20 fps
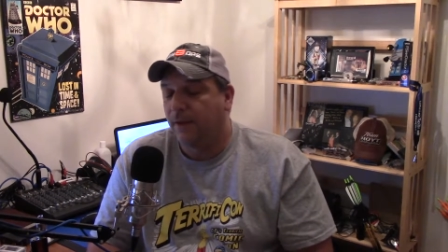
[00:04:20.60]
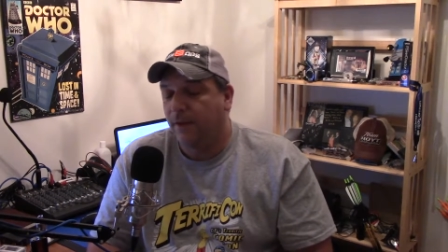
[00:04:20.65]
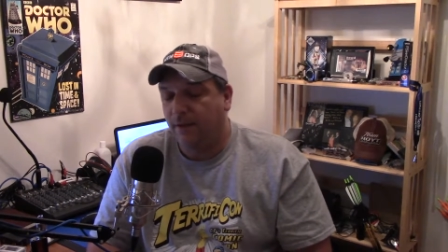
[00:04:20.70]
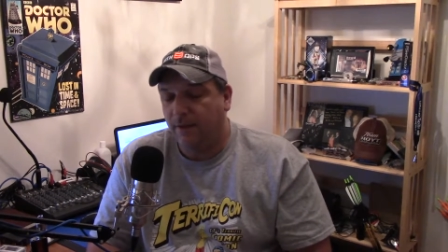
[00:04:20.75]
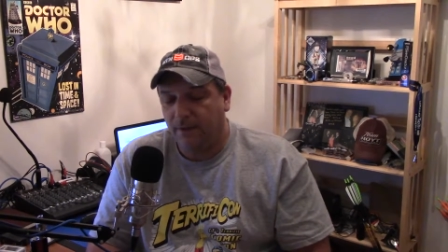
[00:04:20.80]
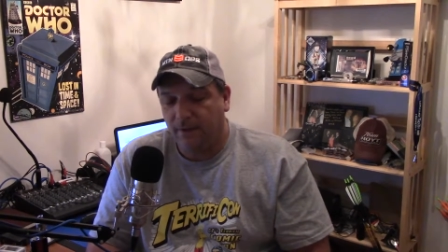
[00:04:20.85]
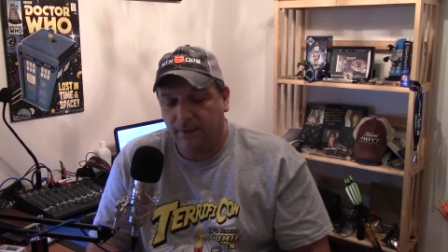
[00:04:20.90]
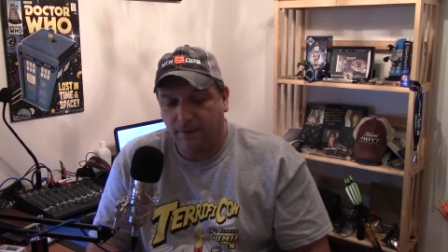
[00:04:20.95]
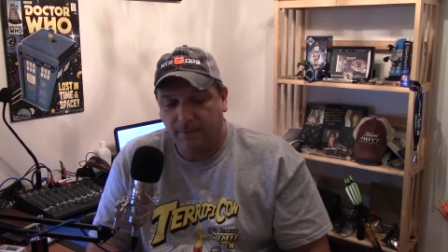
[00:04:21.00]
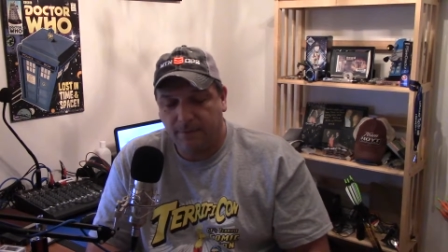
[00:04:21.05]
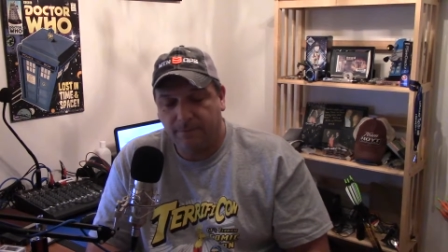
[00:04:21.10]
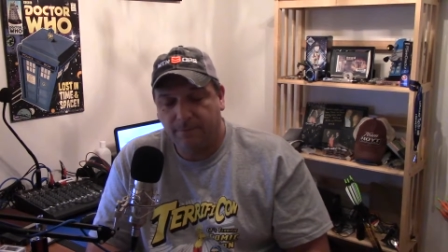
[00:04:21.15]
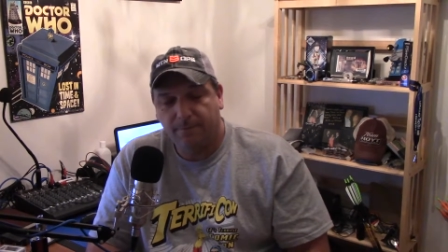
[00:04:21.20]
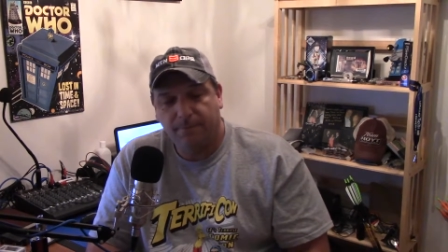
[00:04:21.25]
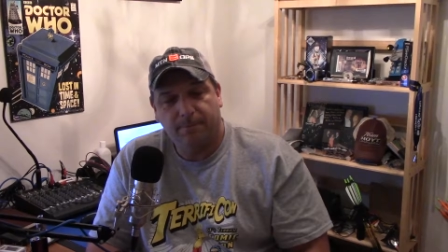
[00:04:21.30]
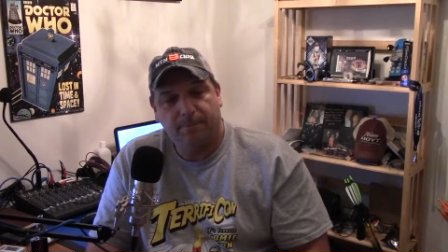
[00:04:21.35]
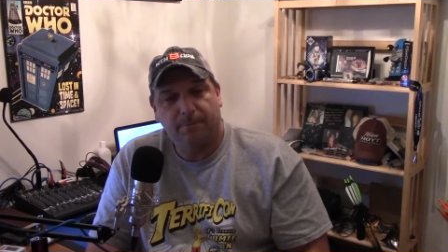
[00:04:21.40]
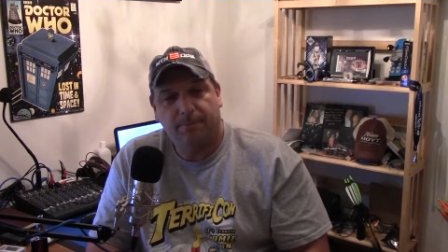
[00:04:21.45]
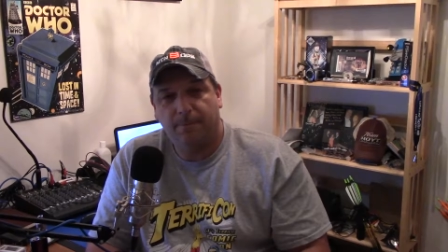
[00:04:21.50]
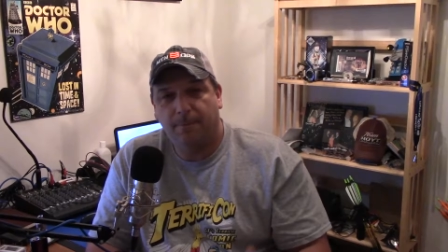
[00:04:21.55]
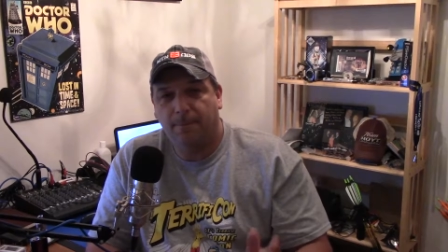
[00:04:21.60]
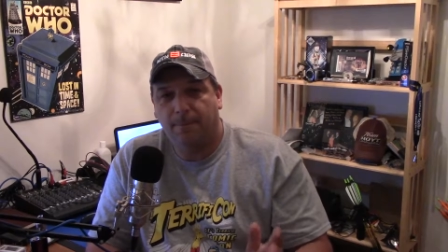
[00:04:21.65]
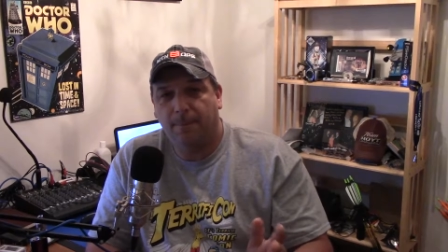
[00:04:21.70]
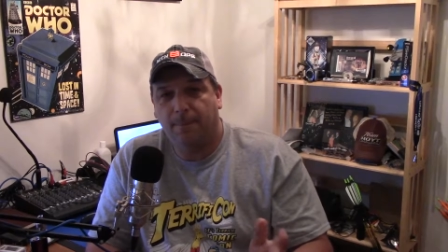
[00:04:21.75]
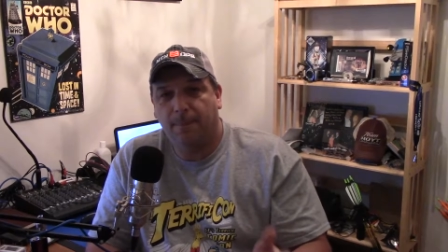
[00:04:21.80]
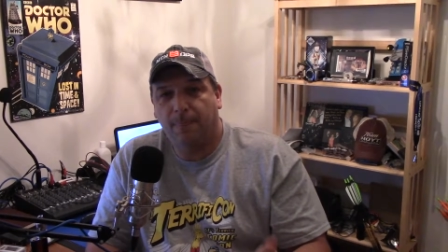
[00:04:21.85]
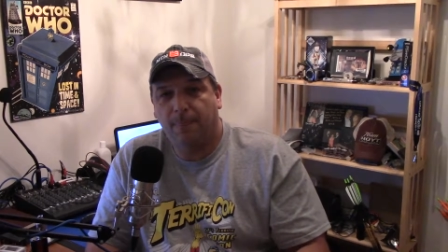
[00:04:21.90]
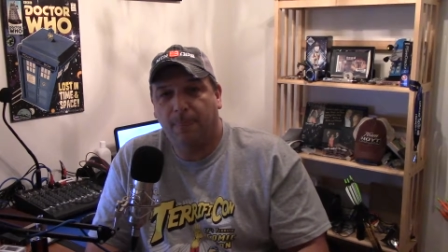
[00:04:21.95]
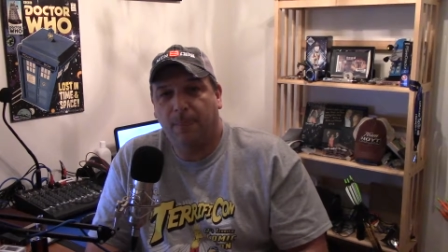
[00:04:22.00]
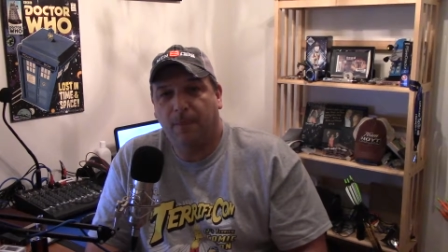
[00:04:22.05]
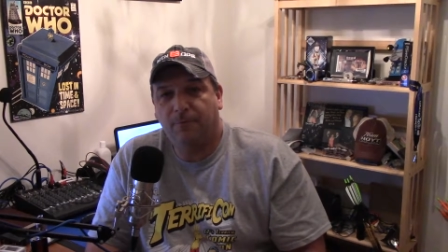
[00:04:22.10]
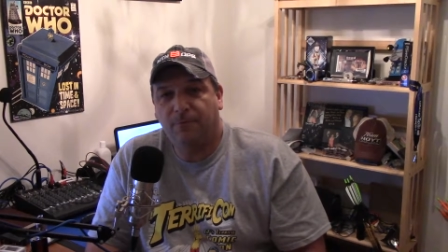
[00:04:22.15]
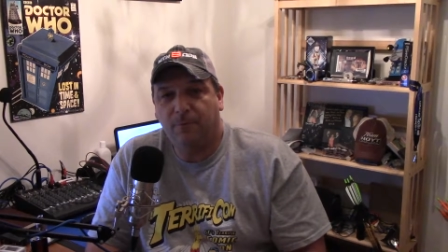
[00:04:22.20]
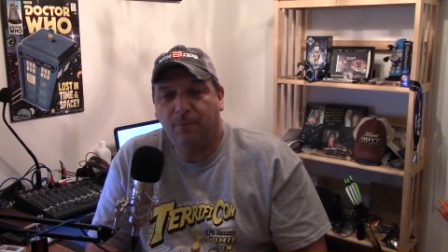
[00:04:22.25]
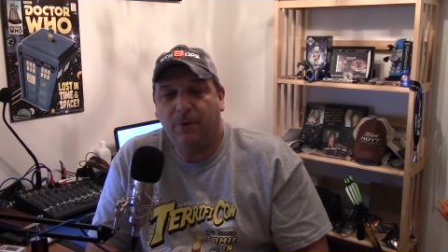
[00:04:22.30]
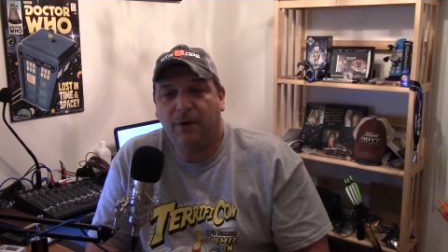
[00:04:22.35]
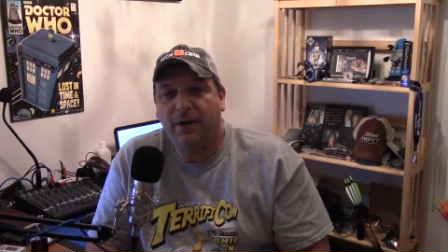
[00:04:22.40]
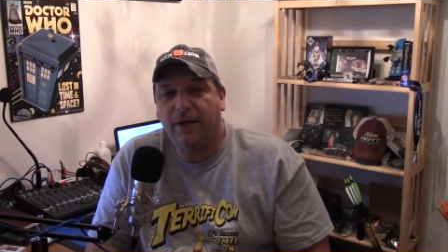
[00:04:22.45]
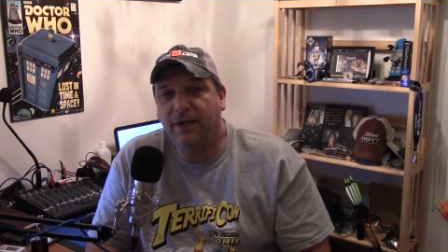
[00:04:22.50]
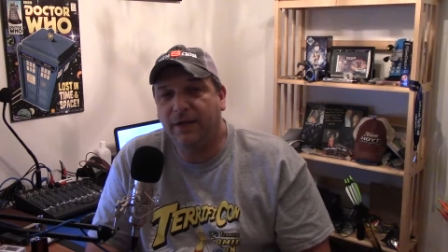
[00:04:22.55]

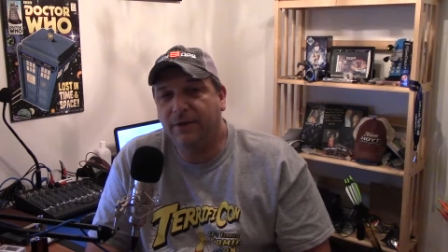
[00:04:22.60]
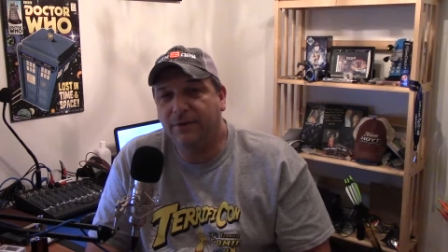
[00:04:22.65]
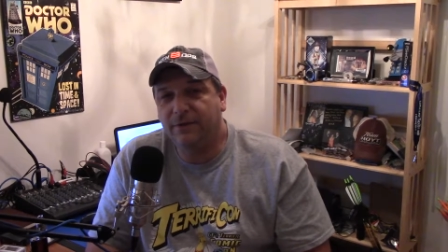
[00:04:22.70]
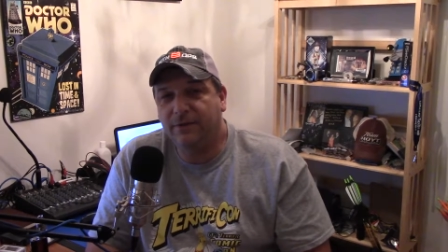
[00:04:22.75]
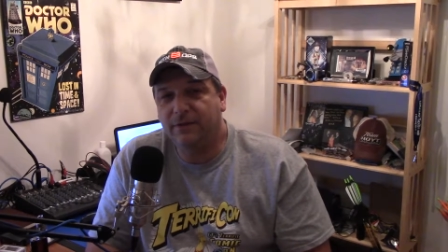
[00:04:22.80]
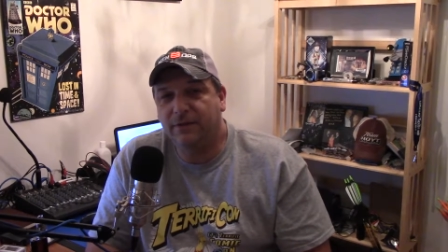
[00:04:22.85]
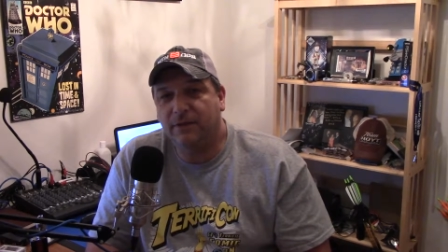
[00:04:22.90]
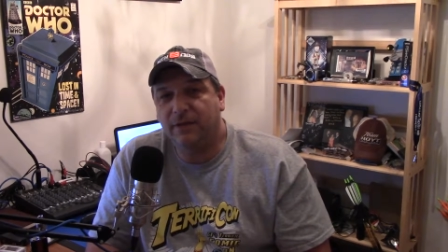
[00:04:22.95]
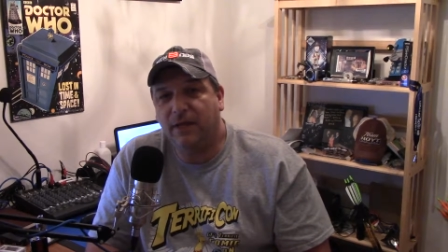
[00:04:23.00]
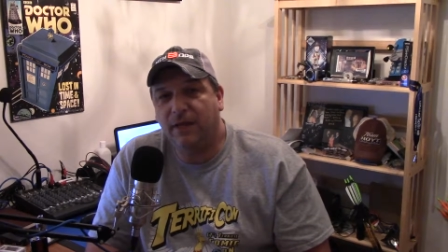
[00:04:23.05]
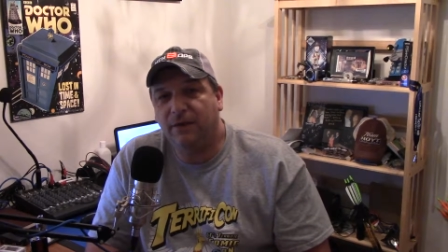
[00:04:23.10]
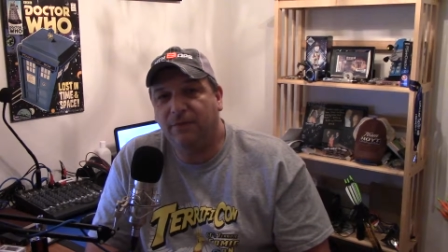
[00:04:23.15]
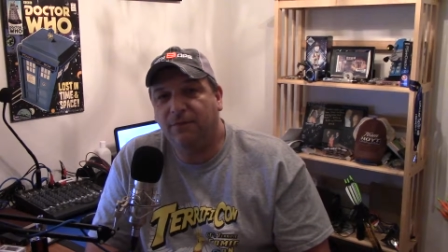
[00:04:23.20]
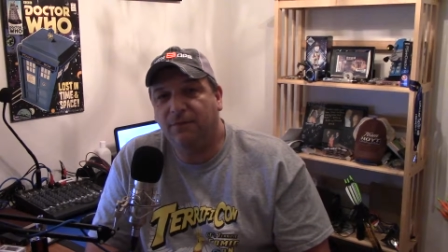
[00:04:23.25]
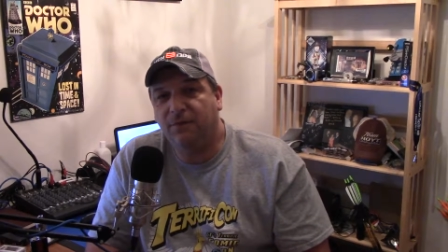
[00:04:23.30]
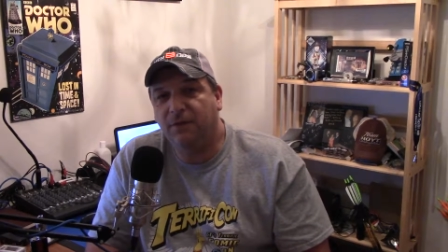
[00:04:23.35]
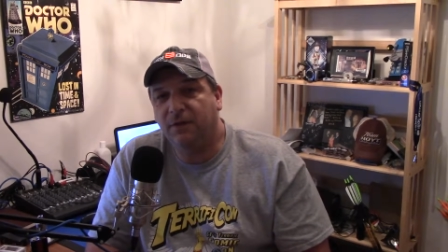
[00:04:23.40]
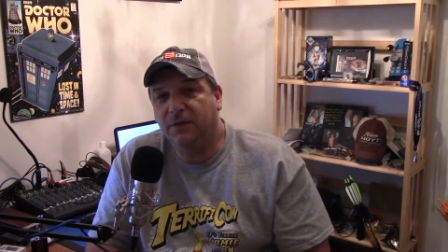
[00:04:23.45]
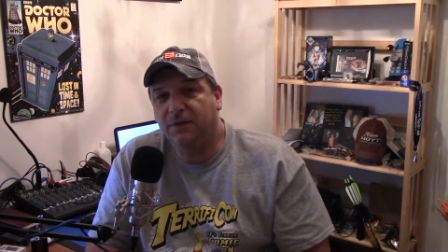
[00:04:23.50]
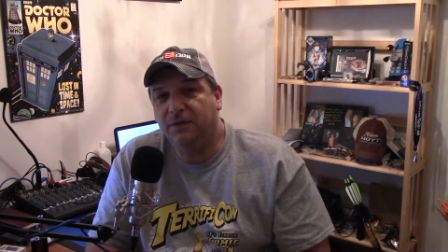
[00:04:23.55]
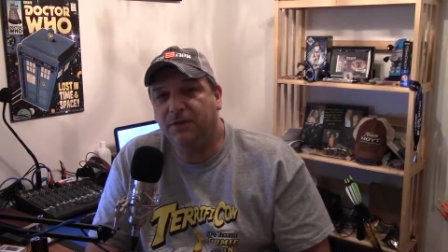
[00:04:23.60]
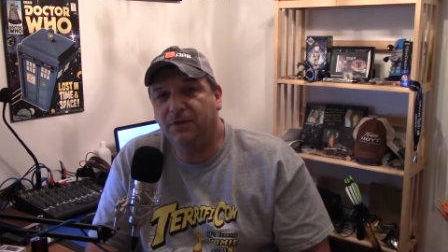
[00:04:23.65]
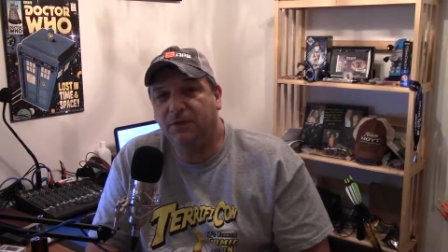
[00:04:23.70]
from what I hear, it's a lot of fun.